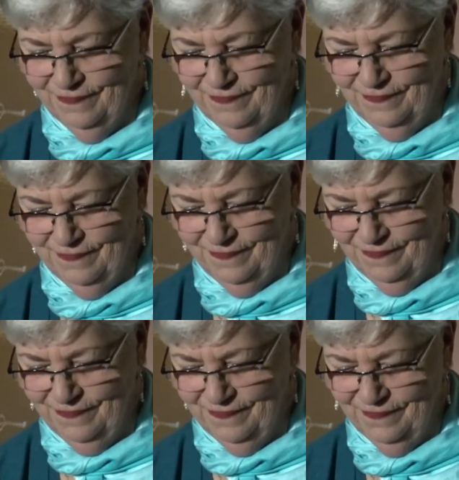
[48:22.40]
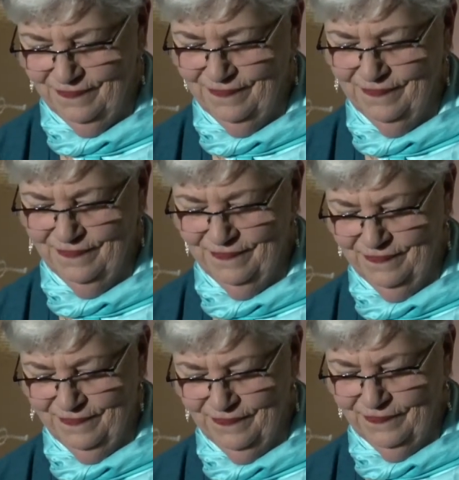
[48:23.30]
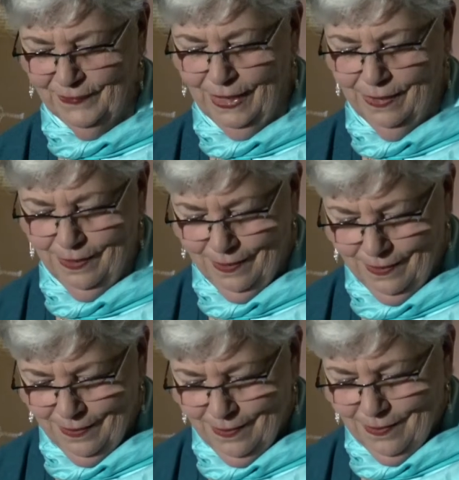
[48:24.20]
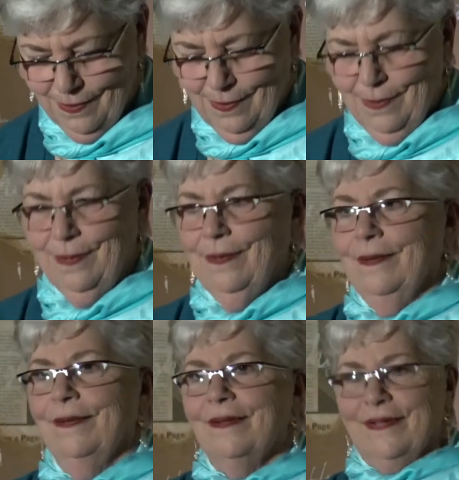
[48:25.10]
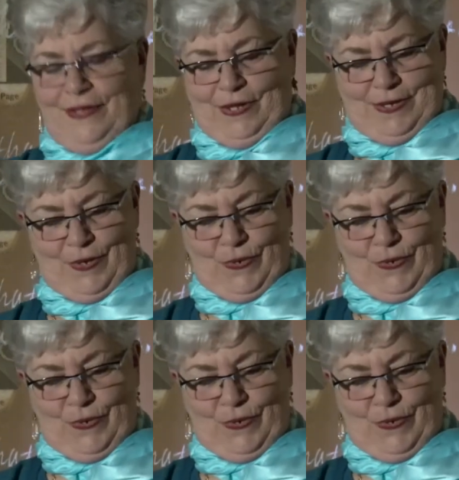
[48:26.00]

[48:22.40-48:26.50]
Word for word: for young people today that you'd like to state for us?